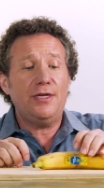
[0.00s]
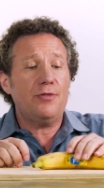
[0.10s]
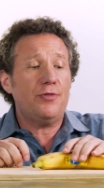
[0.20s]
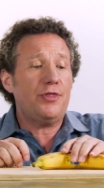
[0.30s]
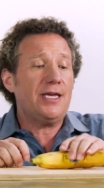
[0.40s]

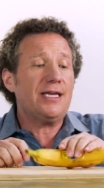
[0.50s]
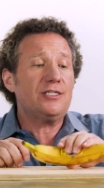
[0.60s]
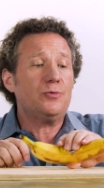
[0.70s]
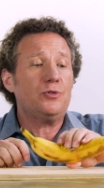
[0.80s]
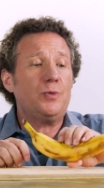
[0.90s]
other thing
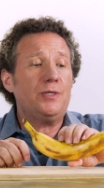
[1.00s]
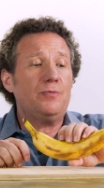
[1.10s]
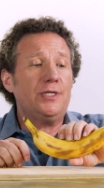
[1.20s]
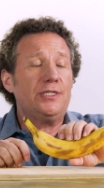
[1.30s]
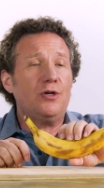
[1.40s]
is we
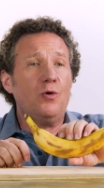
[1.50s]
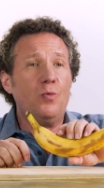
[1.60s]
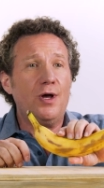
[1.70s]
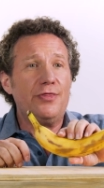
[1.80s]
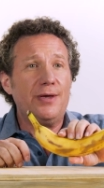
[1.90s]
really don't
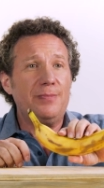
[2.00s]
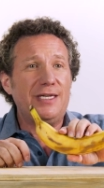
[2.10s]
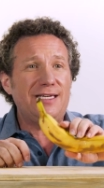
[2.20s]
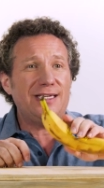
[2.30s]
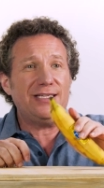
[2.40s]
want them
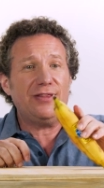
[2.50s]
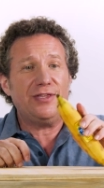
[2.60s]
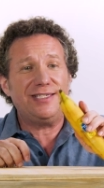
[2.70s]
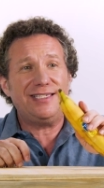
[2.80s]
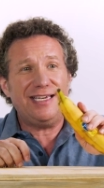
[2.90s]
eating the
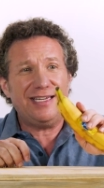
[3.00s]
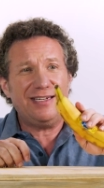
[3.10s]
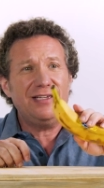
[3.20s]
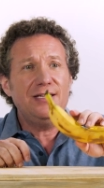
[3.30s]
skin.